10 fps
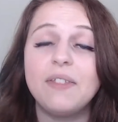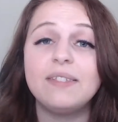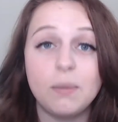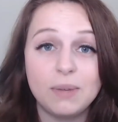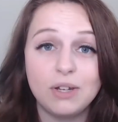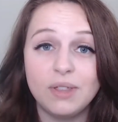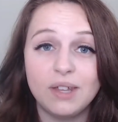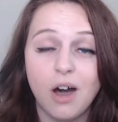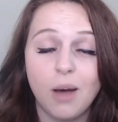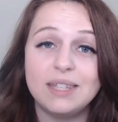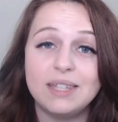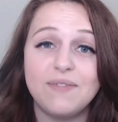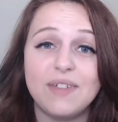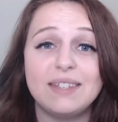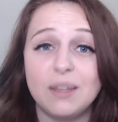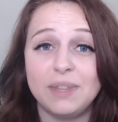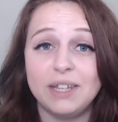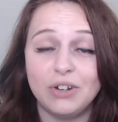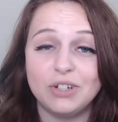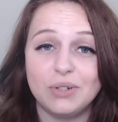then let me know in the comments if that's
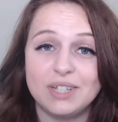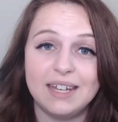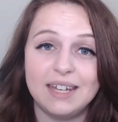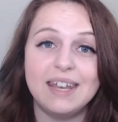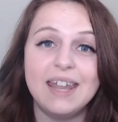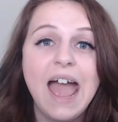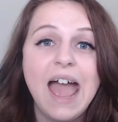something you're interested in,